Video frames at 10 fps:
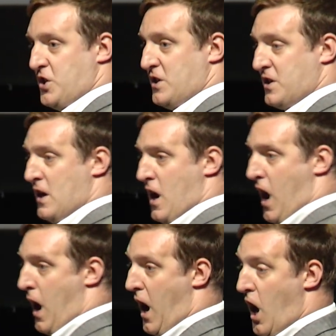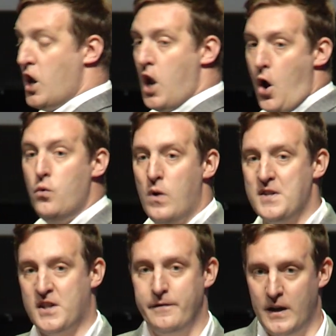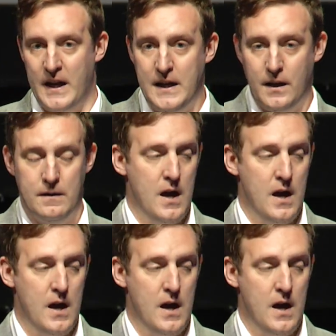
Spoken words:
is a low risk of a leak,